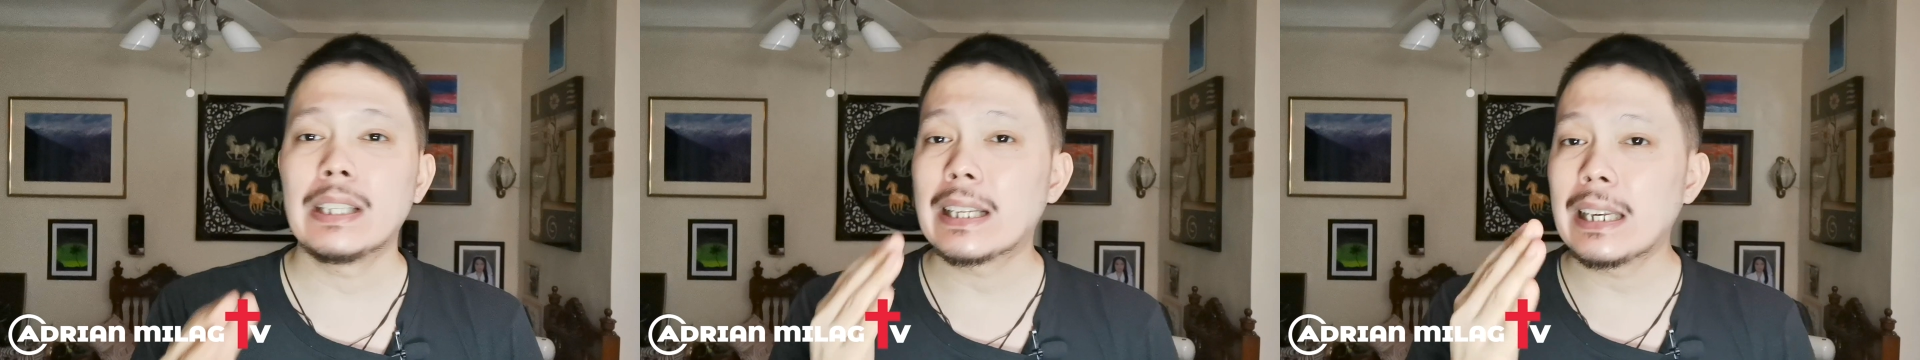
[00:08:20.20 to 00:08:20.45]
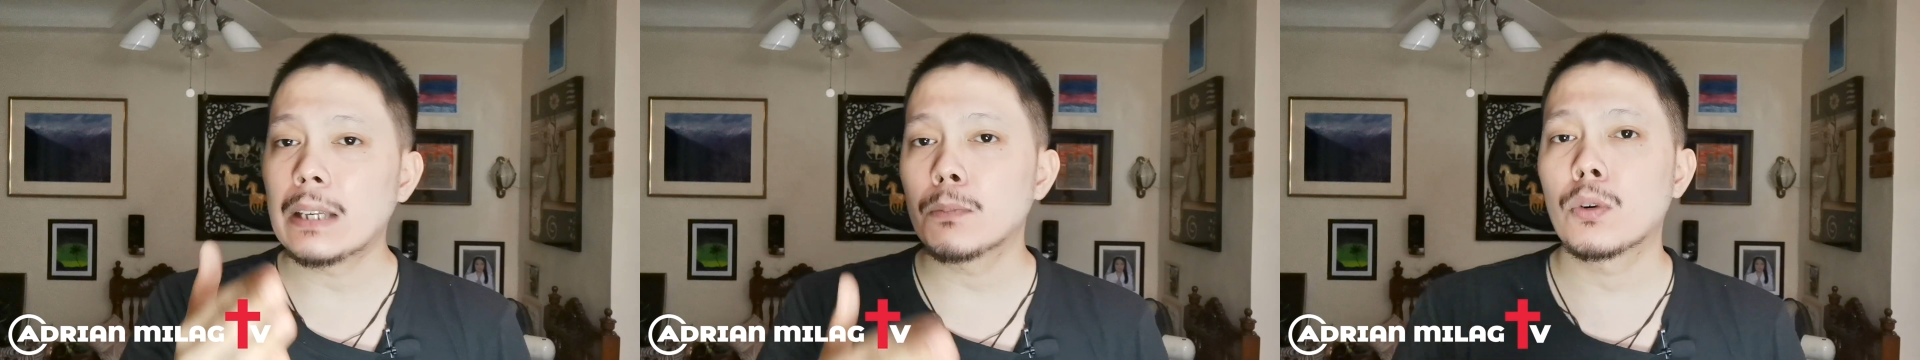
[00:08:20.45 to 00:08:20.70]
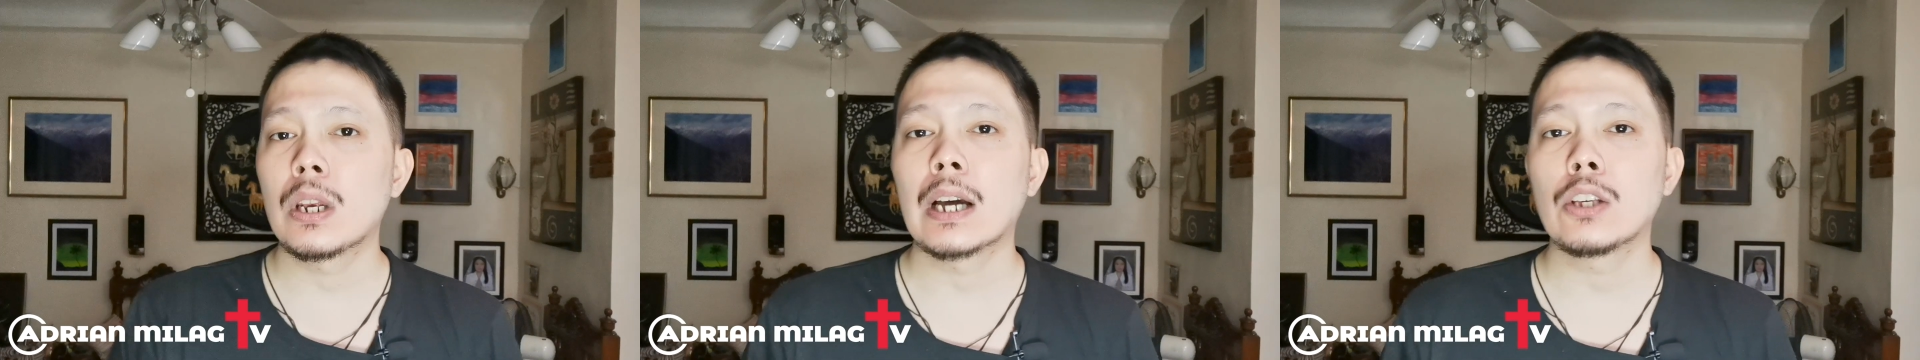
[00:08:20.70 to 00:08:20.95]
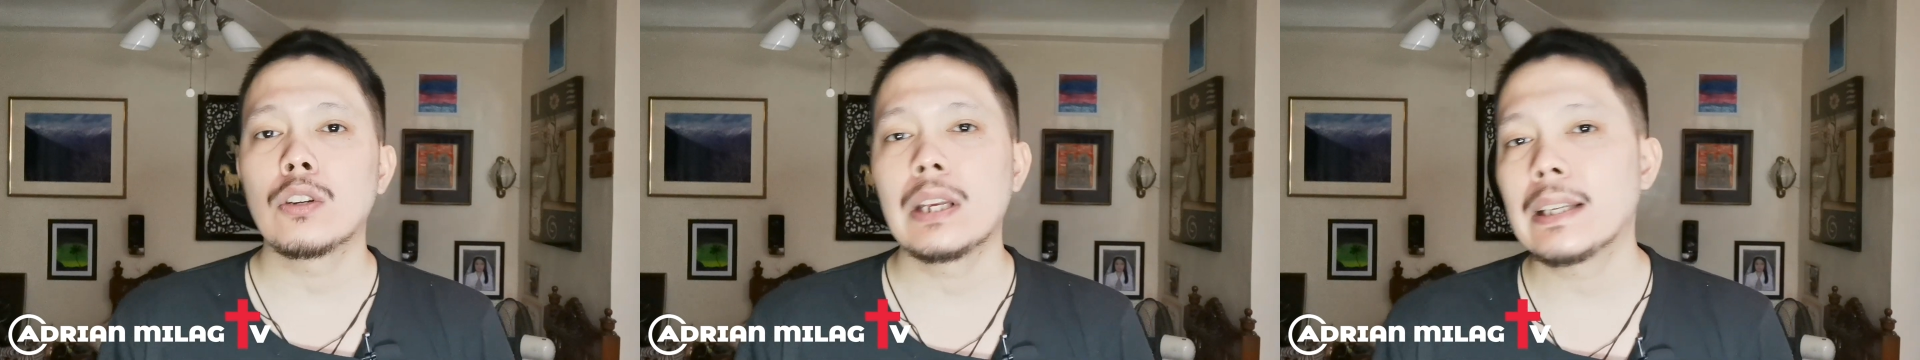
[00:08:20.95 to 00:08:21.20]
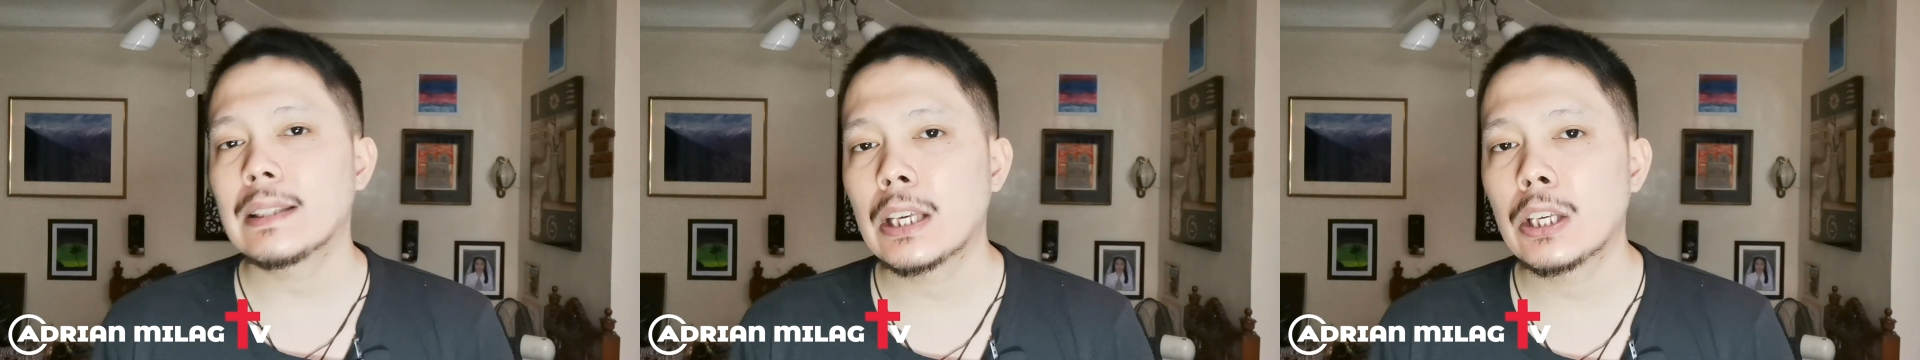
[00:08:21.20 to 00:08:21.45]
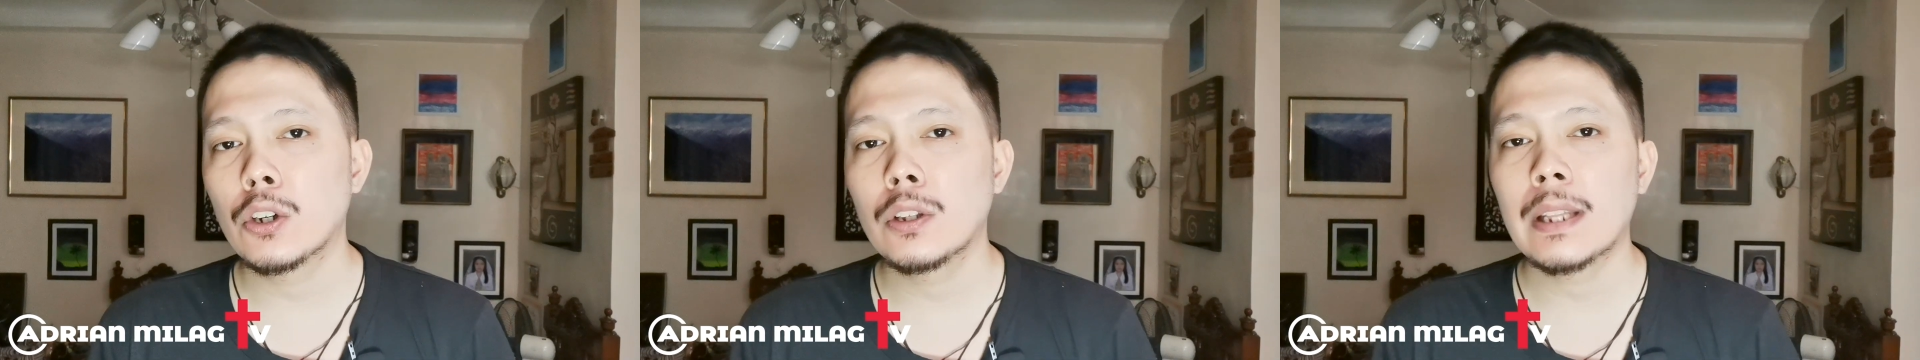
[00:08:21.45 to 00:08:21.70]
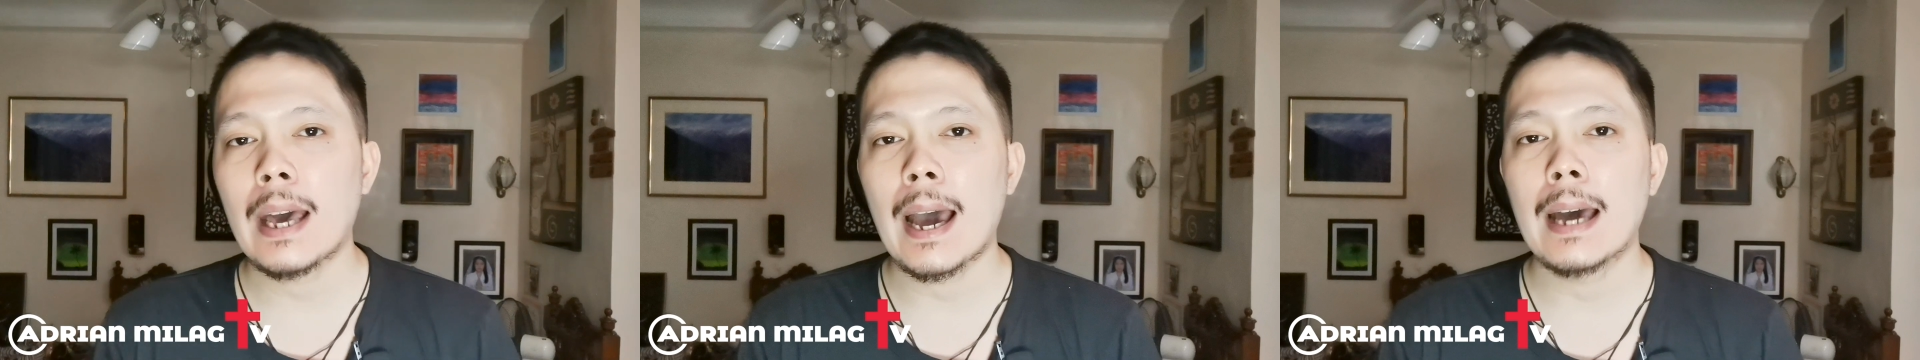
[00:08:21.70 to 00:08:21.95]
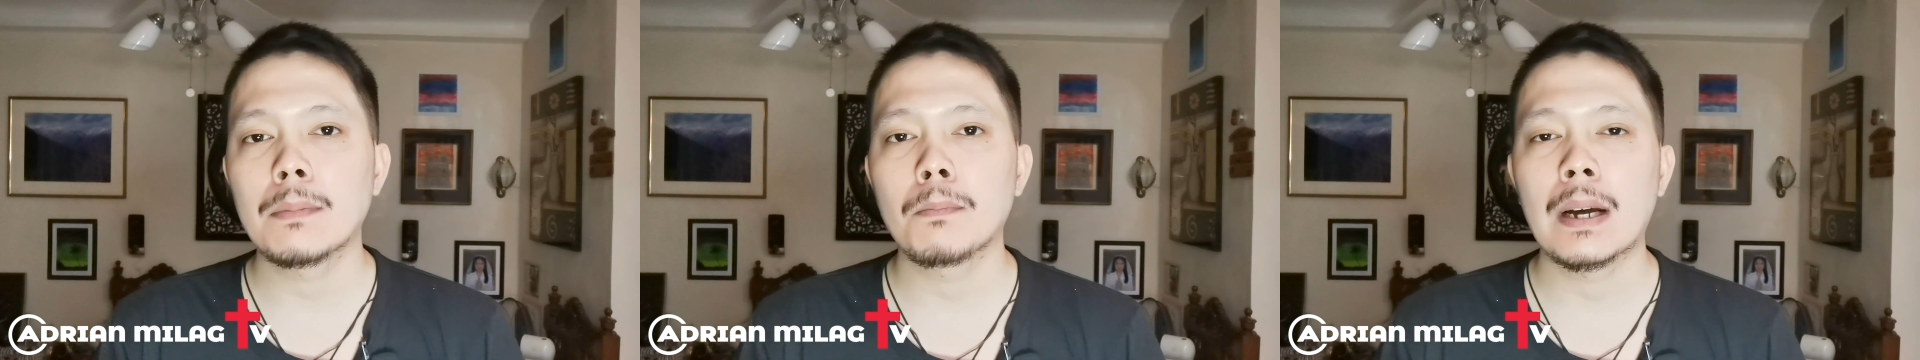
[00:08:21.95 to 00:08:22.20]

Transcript: I-click mo lang yung link na yun at